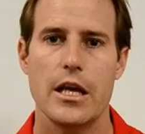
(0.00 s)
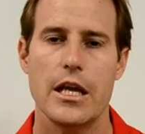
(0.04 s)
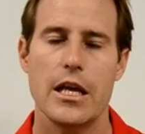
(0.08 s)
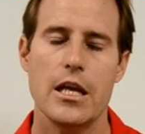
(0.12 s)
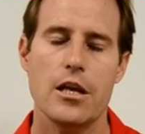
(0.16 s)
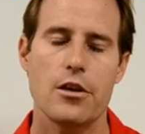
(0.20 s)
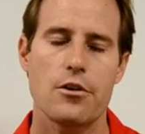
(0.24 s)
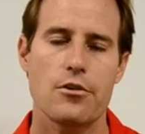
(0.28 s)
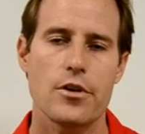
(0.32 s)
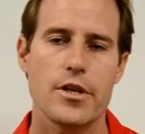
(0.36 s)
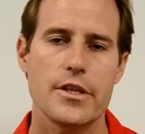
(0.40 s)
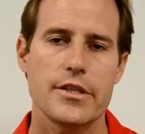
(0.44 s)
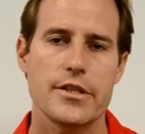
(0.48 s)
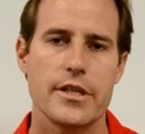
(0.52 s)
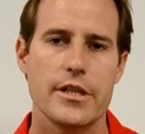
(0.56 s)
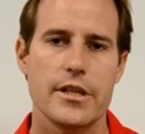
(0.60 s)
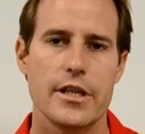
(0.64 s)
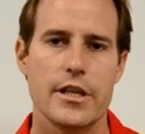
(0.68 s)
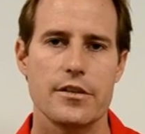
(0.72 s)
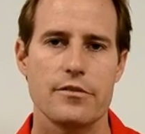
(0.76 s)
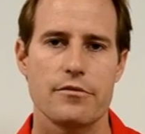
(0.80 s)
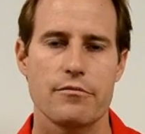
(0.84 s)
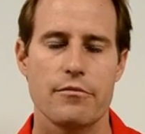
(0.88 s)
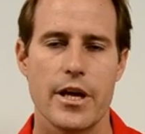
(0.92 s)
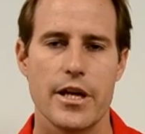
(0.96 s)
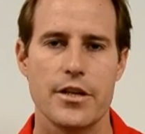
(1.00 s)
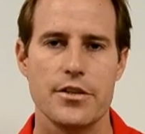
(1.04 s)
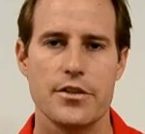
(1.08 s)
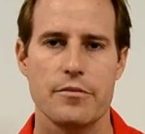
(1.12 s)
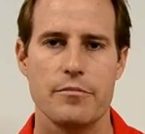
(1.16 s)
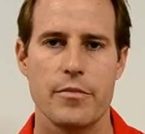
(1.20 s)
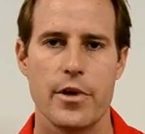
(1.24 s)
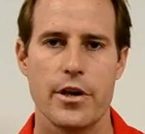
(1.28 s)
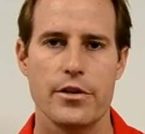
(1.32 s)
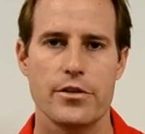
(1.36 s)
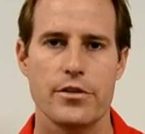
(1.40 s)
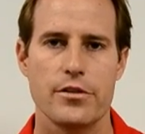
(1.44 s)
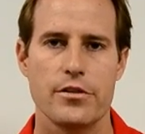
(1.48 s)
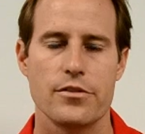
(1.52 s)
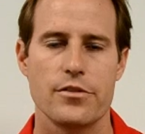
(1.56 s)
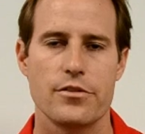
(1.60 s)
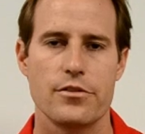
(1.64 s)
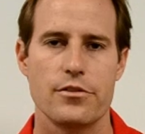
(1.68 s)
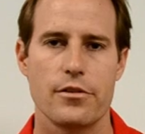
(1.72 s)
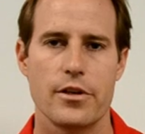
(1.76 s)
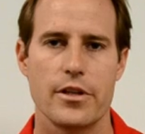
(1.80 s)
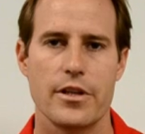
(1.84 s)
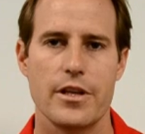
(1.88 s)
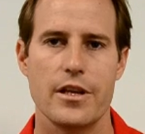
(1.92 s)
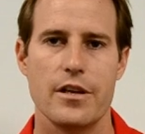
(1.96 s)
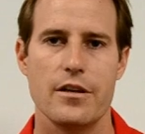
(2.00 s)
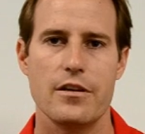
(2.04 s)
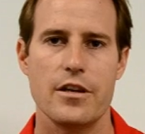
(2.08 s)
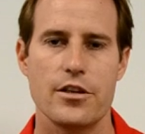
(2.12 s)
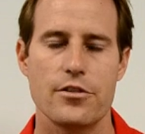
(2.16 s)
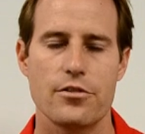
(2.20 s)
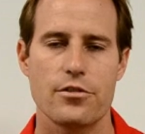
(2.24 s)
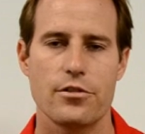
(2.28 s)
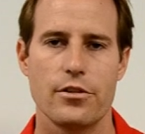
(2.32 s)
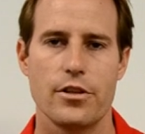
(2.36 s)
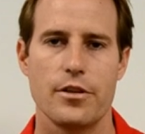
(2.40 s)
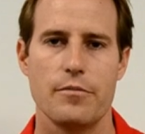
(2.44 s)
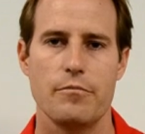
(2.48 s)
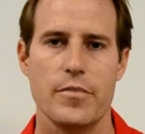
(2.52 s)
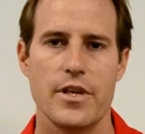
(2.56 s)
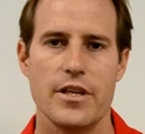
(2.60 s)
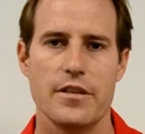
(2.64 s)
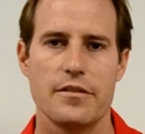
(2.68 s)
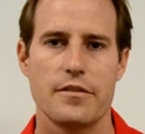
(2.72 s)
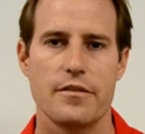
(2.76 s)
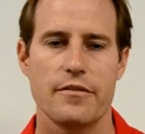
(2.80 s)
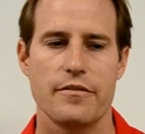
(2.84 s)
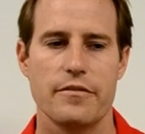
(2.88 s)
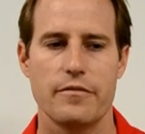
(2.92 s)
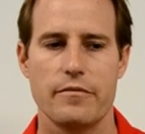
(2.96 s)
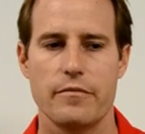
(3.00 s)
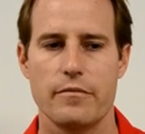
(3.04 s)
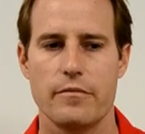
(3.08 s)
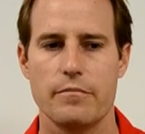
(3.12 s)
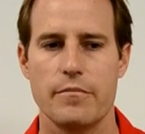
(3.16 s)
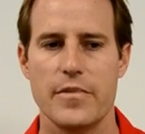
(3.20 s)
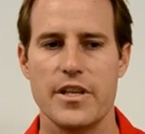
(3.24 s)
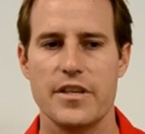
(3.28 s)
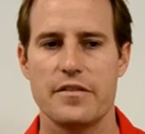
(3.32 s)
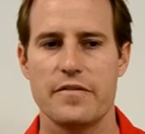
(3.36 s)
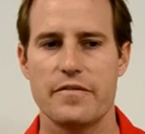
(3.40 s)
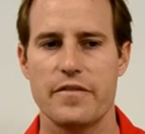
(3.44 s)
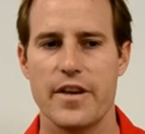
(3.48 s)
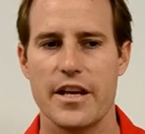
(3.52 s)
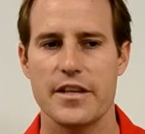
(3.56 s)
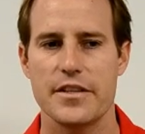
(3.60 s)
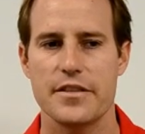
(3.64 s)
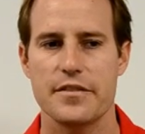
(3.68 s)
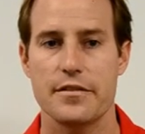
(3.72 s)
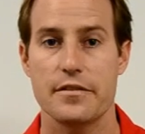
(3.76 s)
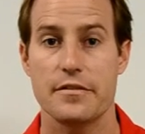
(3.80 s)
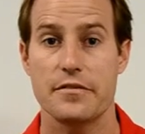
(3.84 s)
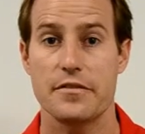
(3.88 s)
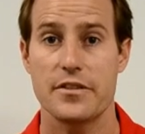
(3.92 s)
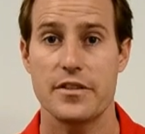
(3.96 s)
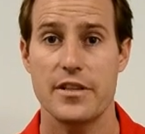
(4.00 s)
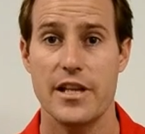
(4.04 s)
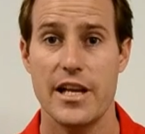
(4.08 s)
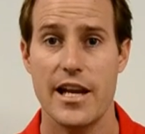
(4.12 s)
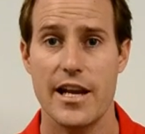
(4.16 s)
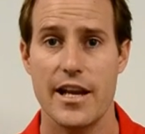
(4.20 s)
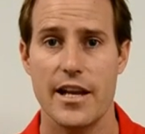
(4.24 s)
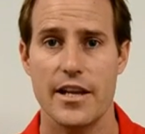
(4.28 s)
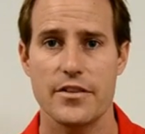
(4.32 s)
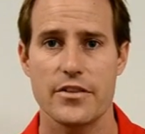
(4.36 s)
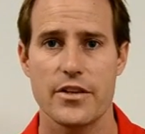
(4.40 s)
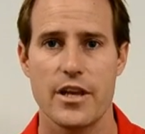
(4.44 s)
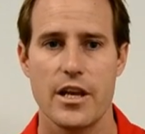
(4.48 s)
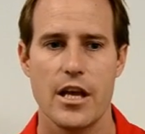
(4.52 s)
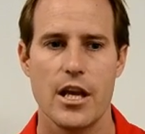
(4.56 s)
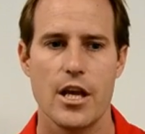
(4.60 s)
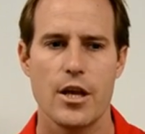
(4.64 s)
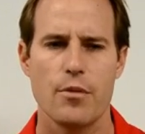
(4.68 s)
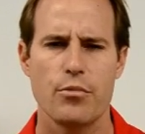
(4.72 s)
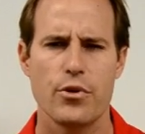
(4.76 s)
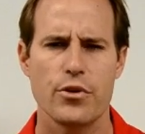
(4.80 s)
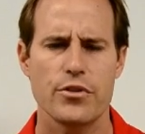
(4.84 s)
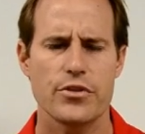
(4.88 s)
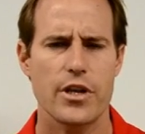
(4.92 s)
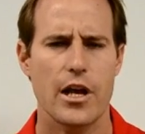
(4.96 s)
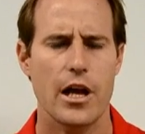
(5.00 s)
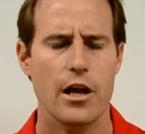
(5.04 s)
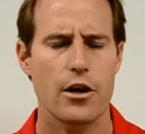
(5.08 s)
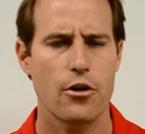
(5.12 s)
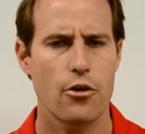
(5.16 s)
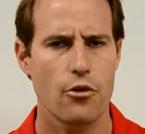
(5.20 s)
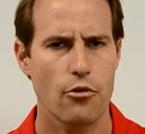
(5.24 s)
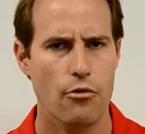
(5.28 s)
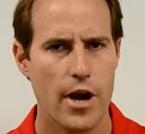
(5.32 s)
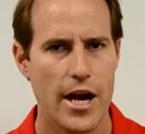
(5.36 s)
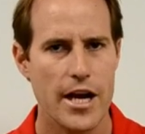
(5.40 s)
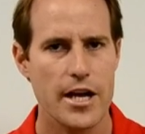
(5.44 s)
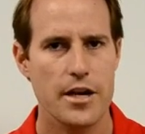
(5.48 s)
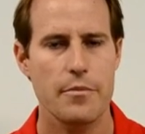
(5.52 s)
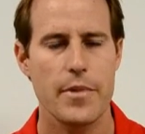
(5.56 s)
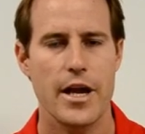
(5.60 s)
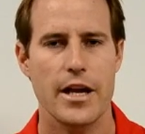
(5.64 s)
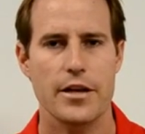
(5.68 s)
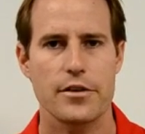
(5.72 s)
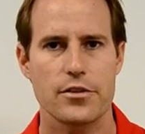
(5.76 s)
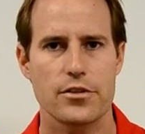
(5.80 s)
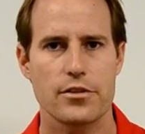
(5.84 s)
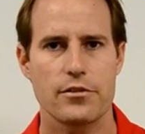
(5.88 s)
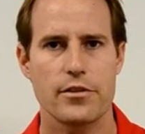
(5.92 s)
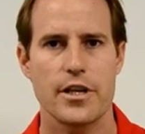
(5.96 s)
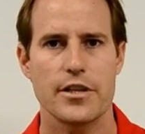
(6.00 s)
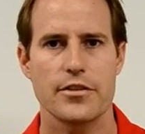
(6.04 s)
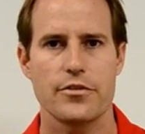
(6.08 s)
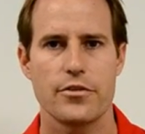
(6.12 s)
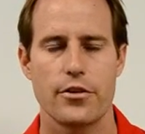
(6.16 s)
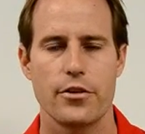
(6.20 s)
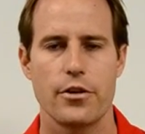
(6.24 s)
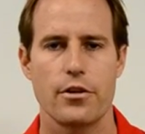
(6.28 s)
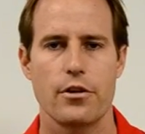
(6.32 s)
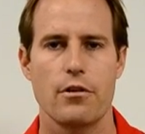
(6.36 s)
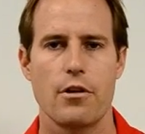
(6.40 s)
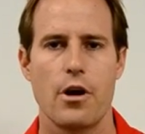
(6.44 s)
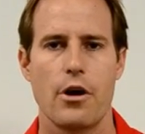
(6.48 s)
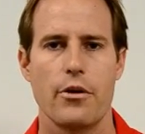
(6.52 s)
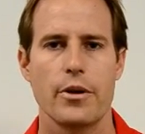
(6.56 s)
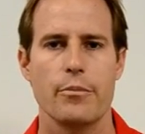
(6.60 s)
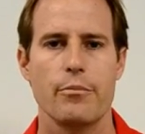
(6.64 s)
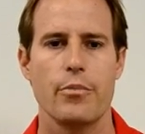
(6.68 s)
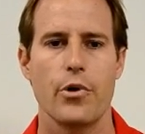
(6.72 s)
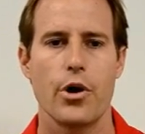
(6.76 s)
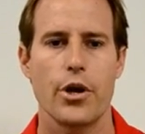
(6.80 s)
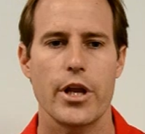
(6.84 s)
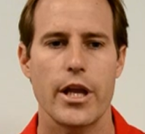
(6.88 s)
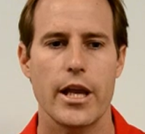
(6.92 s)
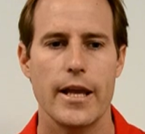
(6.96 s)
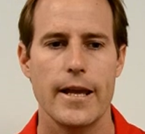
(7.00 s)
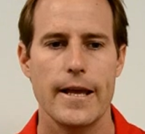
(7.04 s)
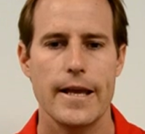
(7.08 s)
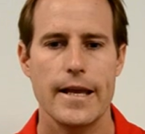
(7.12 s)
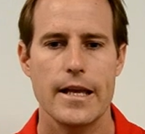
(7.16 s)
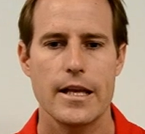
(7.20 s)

Increasing these range of motions during the initial and mid phases of stance puts a great amount of stress on a growing body.